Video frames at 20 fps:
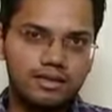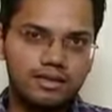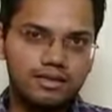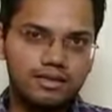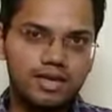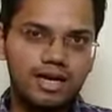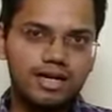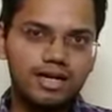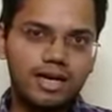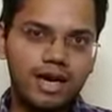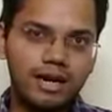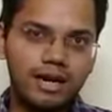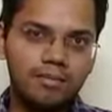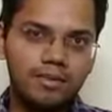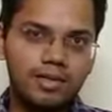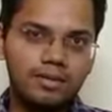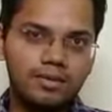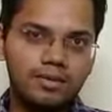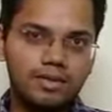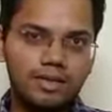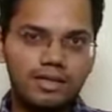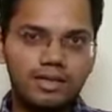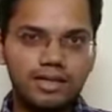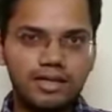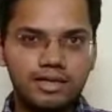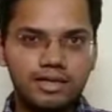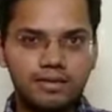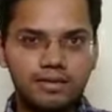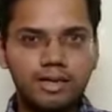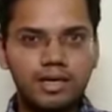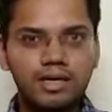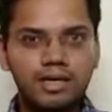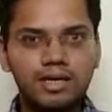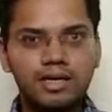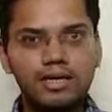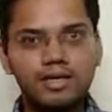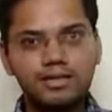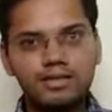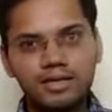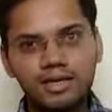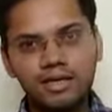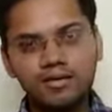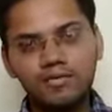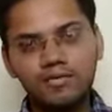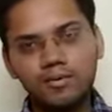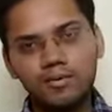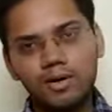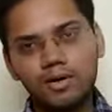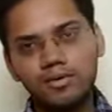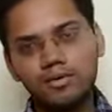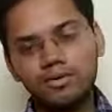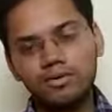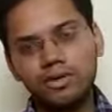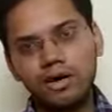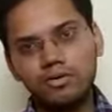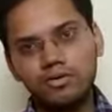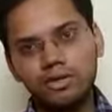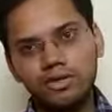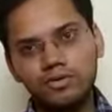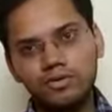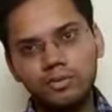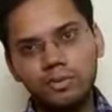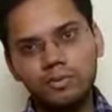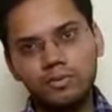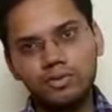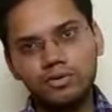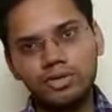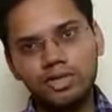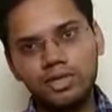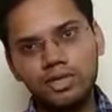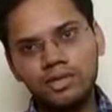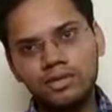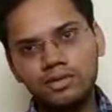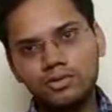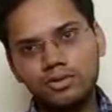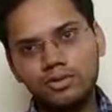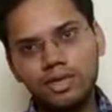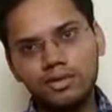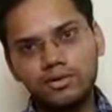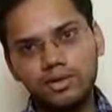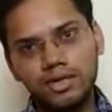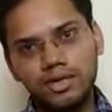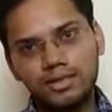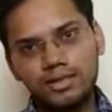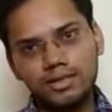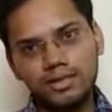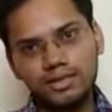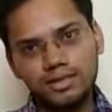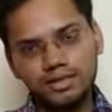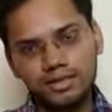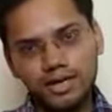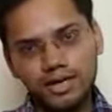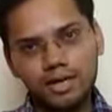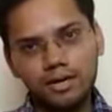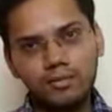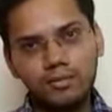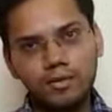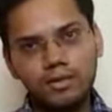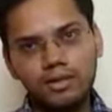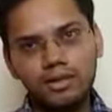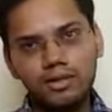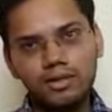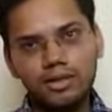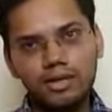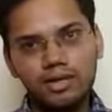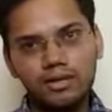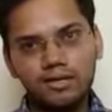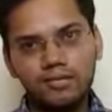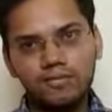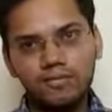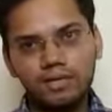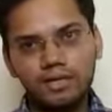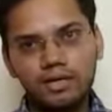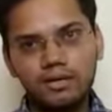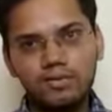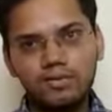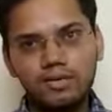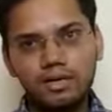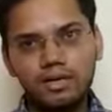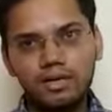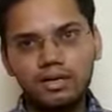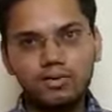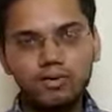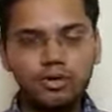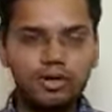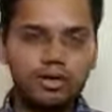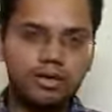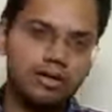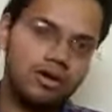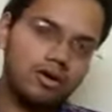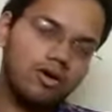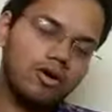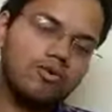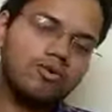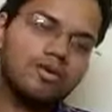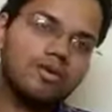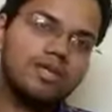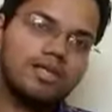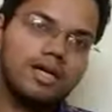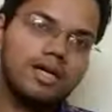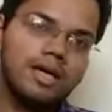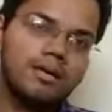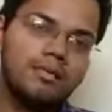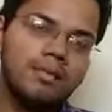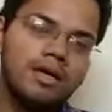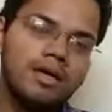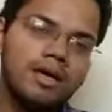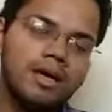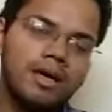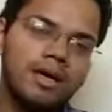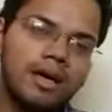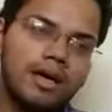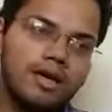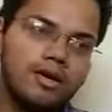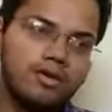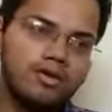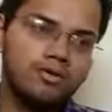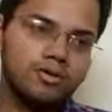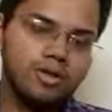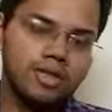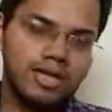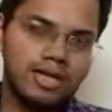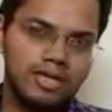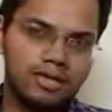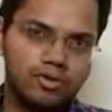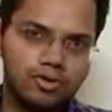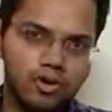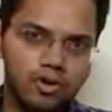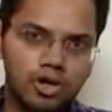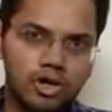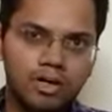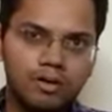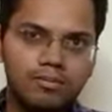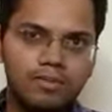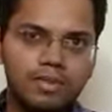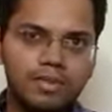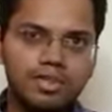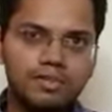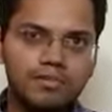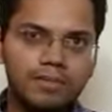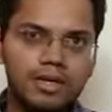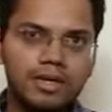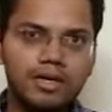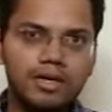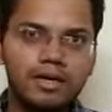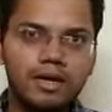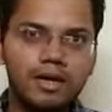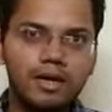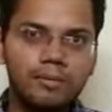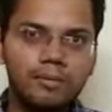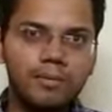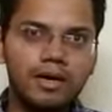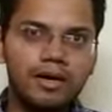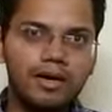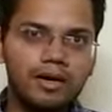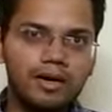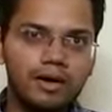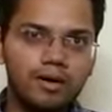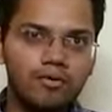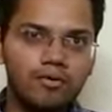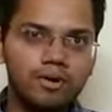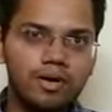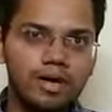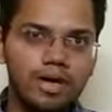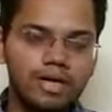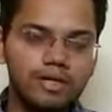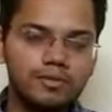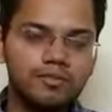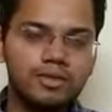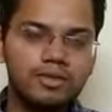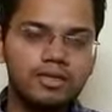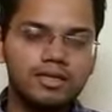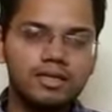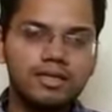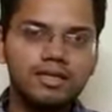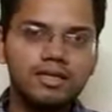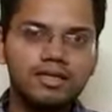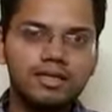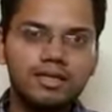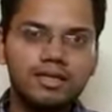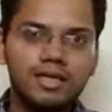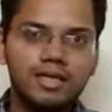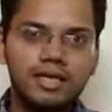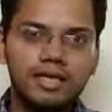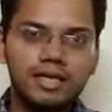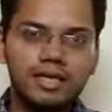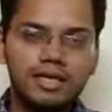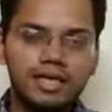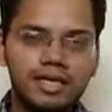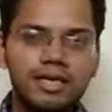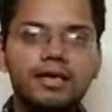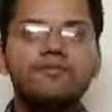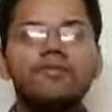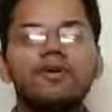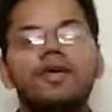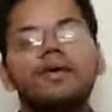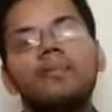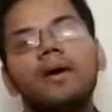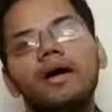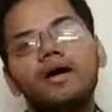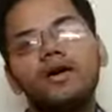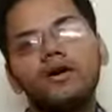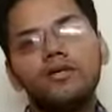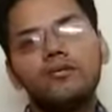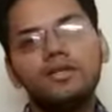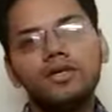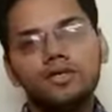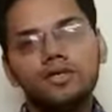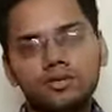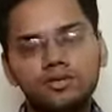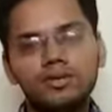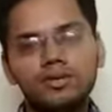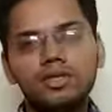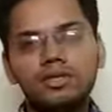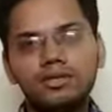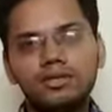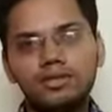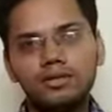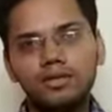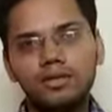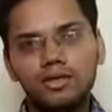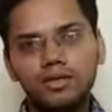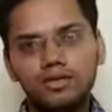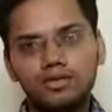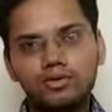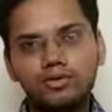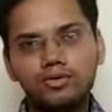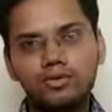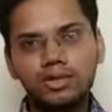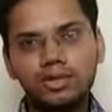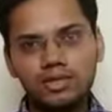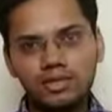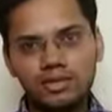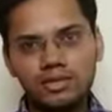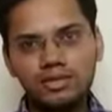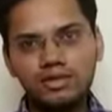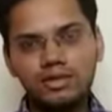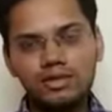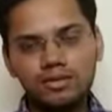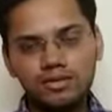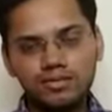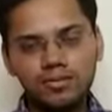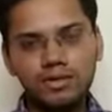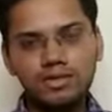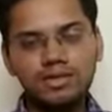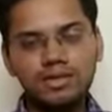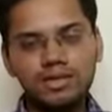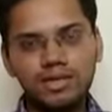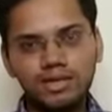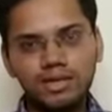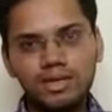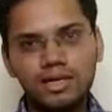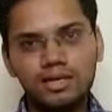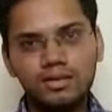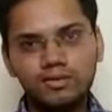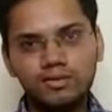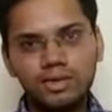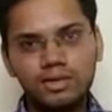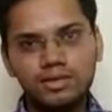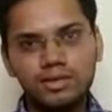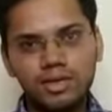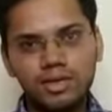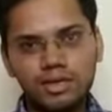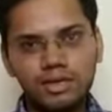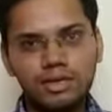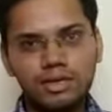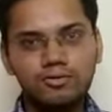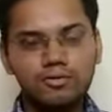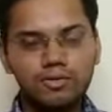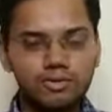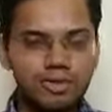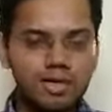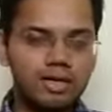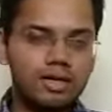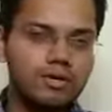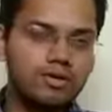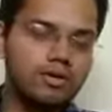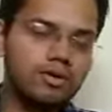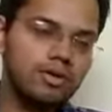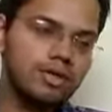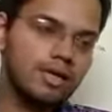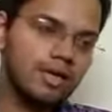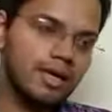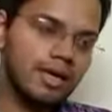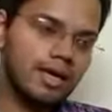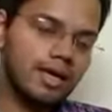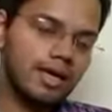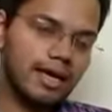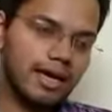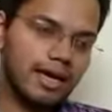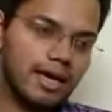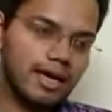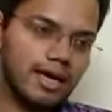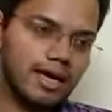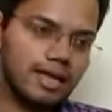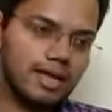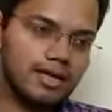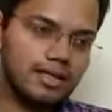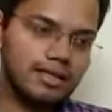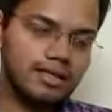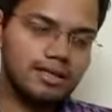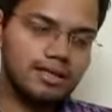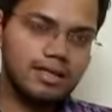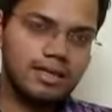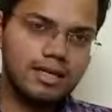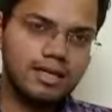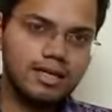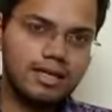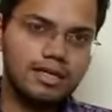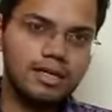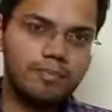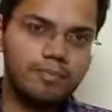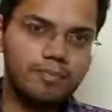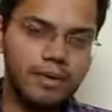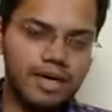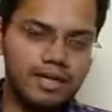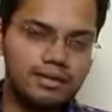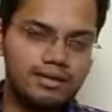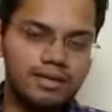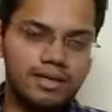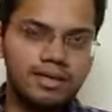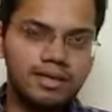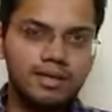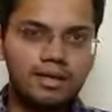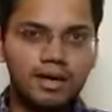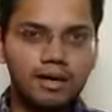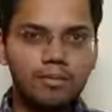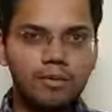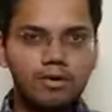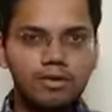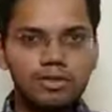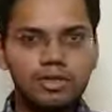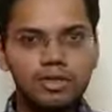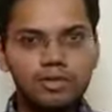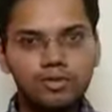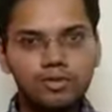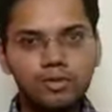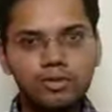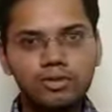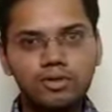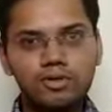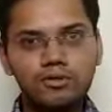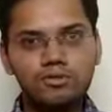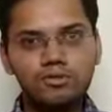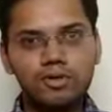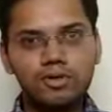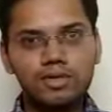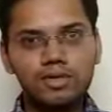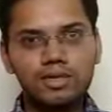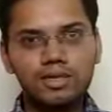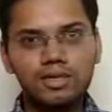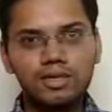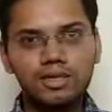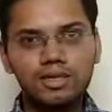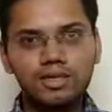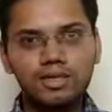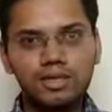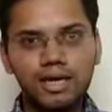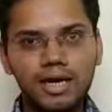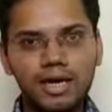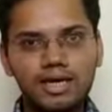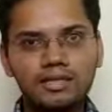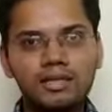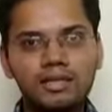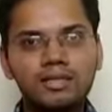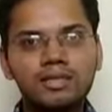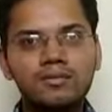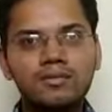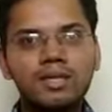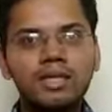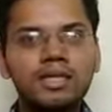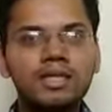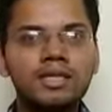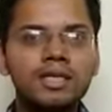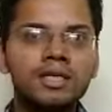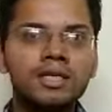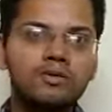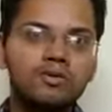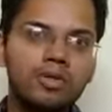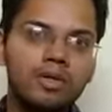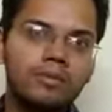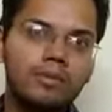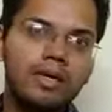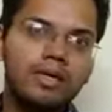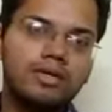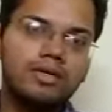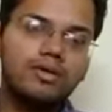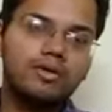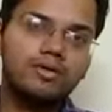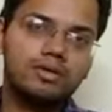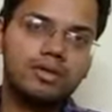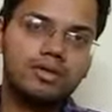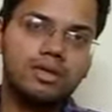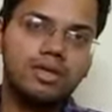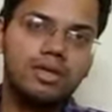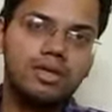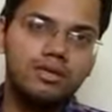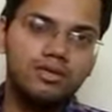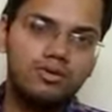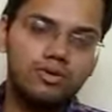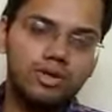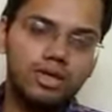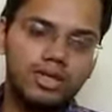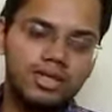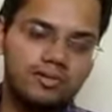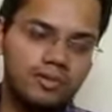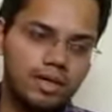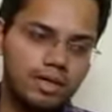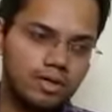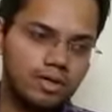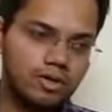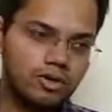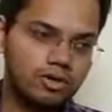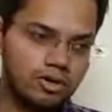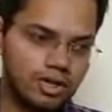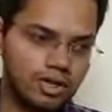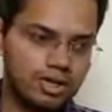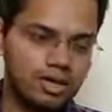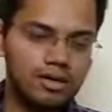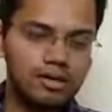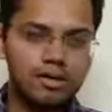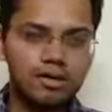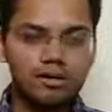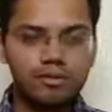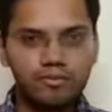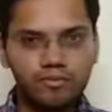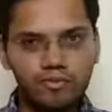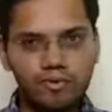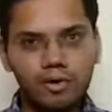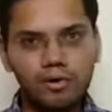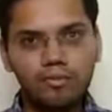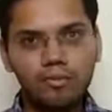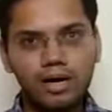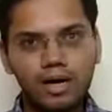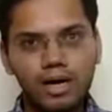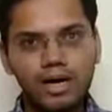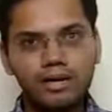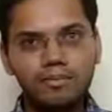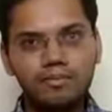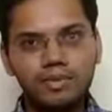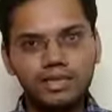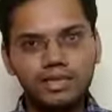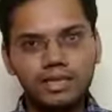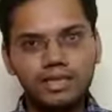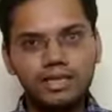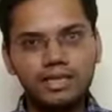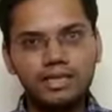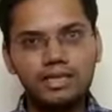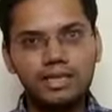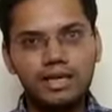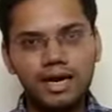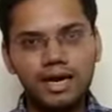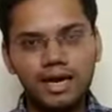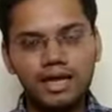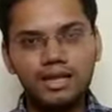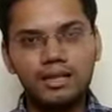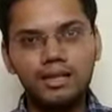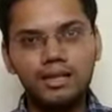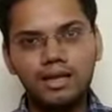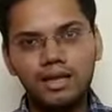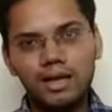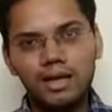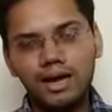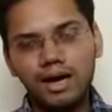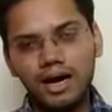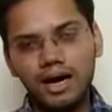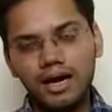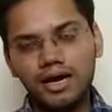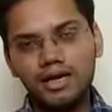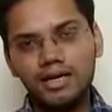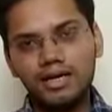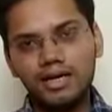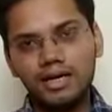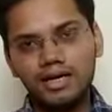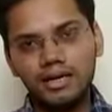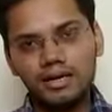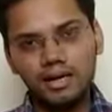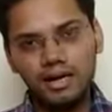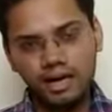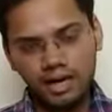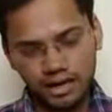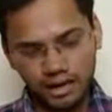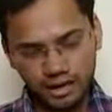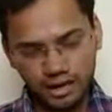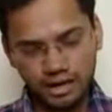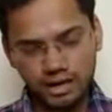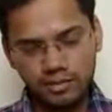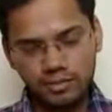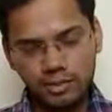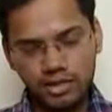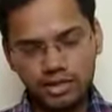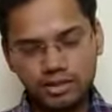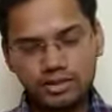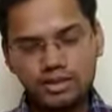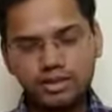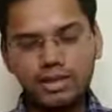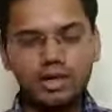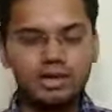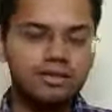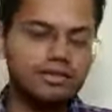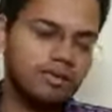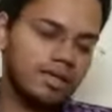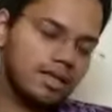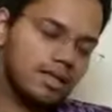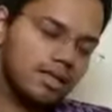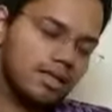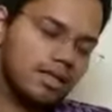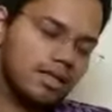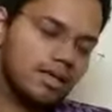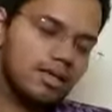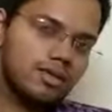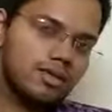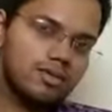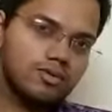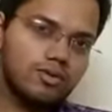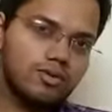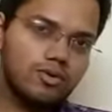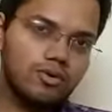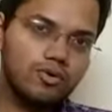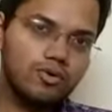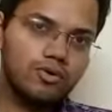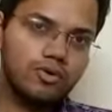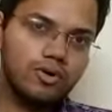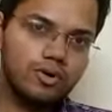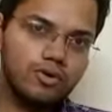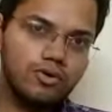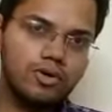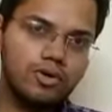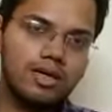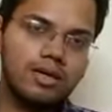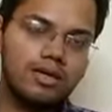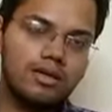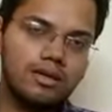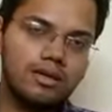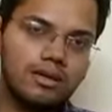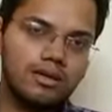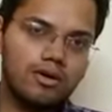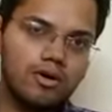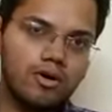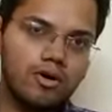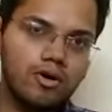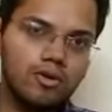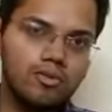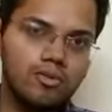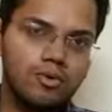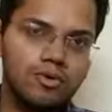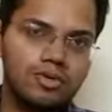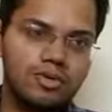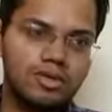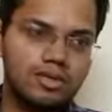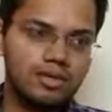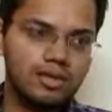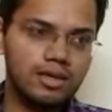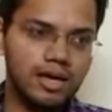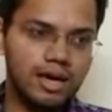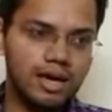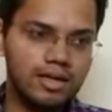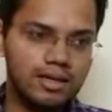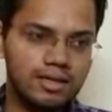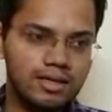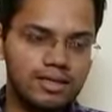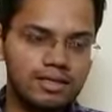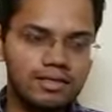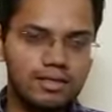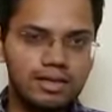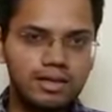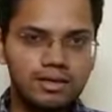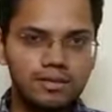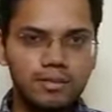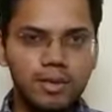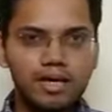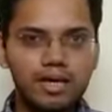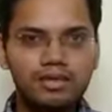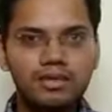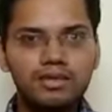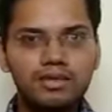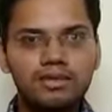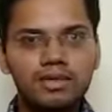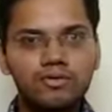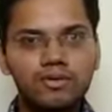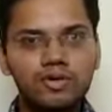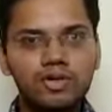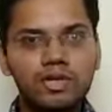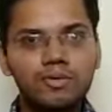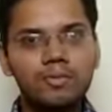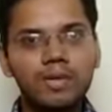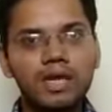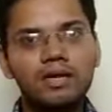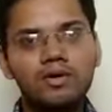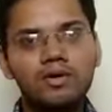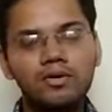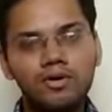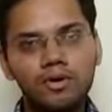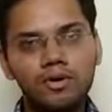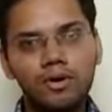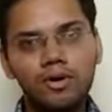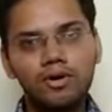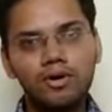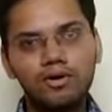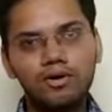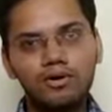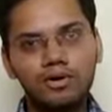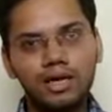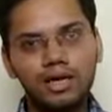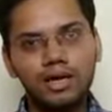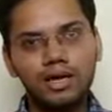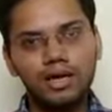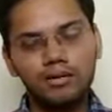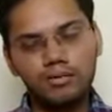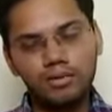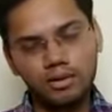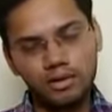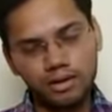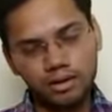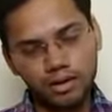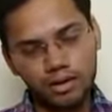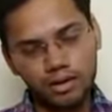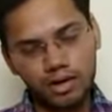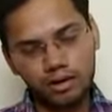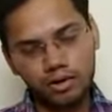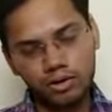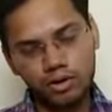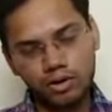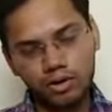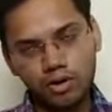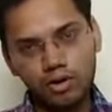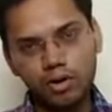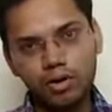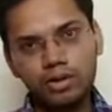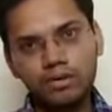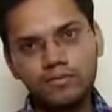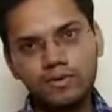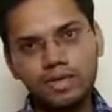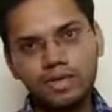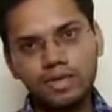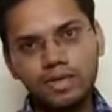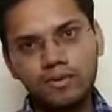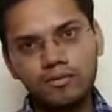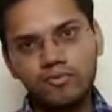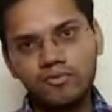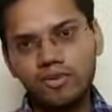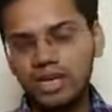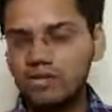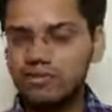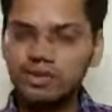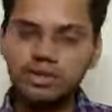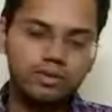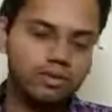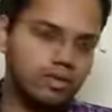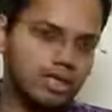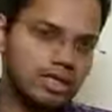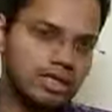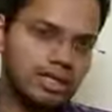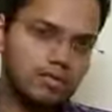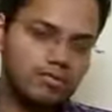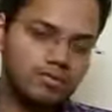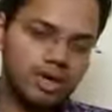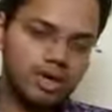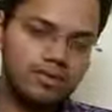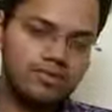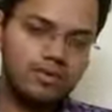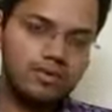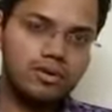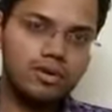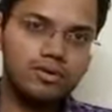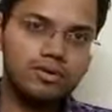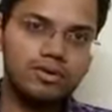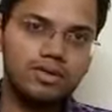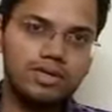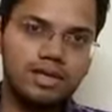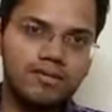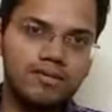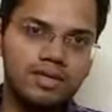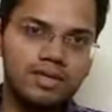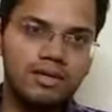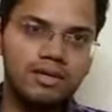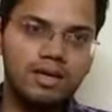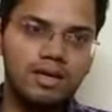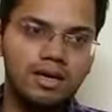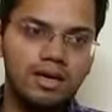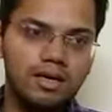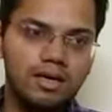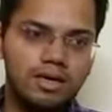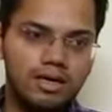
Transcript: set timetable in the beginning itself about how they would be proceeding, so that you can just check upon that whether we are going along with the time. And also they can throttle up the speed up and down as per the need and feedback of the students. So this is the first thing that I noticed, and it was really good. And the best thing about the course was the accessibility to the mentors. So these mentors are from IMC, L, I and ABC as well. So you can almost at an instant message they would reply you, or you can get on a call with them whenever you need them, 24/7.